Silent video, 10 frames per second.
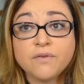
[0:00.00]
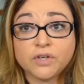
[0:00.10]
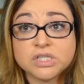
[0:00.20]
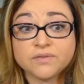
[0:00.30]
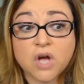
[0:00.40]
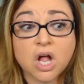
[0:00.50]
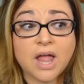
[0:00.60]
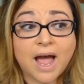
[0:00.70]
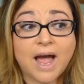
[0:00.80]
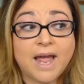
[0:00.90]
First of
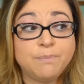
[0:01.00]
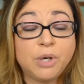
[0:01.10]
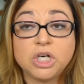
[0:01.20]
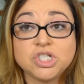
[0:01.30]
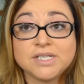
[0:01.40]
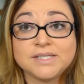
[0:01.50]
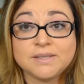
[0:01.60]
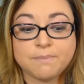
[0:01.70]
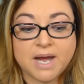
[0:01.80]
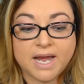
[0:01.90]
all, I
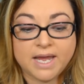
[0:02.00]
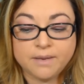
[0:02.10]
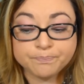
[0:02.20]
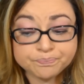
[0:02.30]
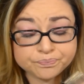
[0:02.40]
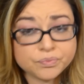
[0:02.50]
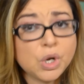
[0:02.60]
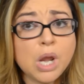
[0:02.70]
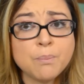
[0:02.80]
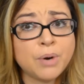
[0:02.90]
purchased my
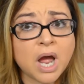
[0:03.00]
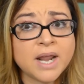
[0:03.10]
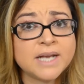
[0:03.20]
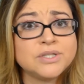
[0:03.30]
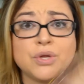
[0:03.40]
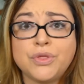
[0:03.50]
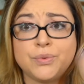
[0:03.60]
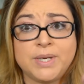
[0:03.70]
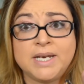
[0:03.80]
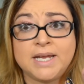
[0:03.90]
product
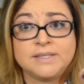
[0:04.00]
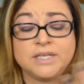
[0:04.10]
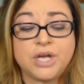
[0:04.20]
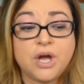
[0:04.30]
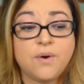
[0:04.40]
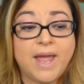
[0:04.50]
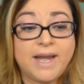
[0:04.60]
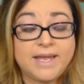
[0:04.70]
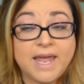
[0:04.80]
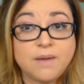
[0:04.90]
three days ago
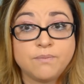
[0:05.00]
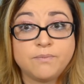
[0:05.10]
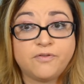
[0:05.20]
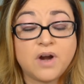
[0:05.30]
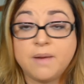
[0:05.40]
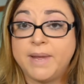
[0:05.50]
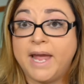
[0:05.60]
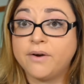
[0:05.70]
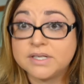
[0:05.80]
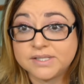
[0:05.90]
and it came from
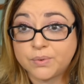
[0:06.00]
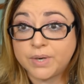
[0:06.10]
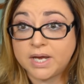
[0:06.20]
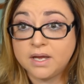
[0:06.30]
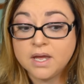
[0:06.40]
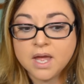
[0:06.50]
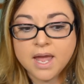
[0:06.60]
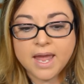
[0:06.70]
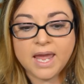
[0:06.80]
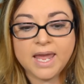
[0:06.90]
Arizona.
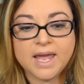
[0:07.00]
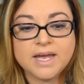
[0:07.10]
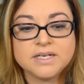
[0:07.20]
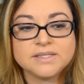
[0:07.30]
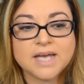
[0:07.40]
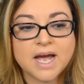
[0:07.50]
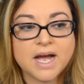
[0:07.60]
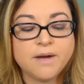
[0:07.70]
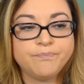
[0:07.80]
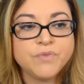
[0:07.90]
And
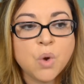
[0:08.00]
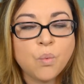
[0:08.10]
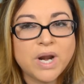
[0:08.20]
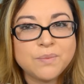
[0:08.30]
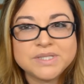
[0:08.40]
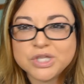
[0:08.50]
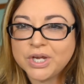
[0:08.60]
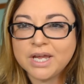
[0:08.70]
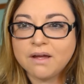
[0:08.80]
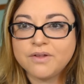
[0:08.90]
um, when I was
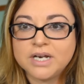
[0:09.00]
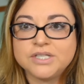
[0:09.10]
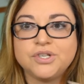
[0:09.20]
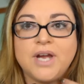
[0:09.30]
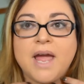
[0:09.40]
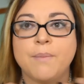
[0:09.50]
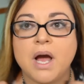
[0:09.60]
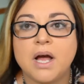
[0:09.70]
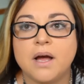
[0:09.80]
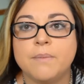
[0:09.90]
looking on their Instagram,
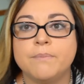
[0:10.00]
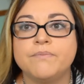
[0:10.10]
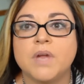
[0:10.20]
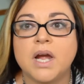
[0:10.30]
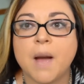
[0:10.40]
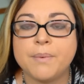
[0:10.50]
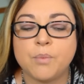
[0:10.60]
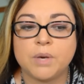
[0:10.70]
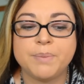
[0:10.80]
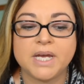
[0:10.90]
um, a couple
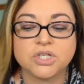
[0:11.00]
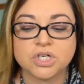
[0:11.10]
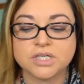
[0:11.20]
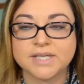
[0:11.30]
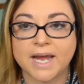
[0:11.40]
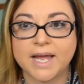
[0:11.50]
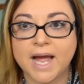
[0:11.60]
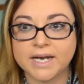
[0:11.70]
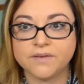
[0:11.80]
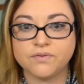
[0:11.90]
more pictures, I
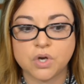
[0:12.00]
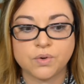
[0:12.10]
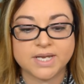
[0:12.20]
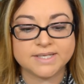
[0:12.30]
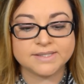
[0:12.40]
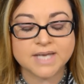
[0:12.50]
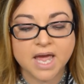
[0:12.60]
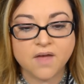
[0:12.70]
kind of noticed